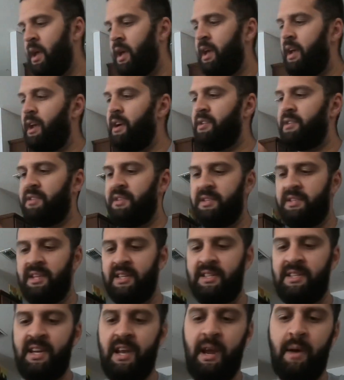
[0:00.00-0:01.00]
Here's the
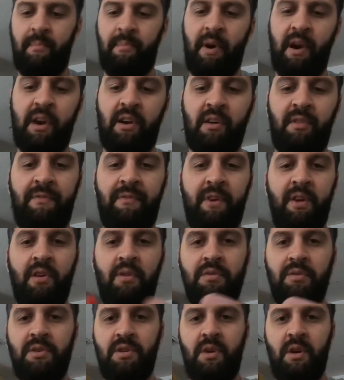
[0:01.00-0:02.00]
60 amp breaker
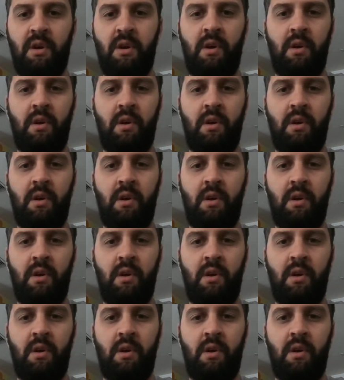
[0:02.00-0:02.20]
fuse.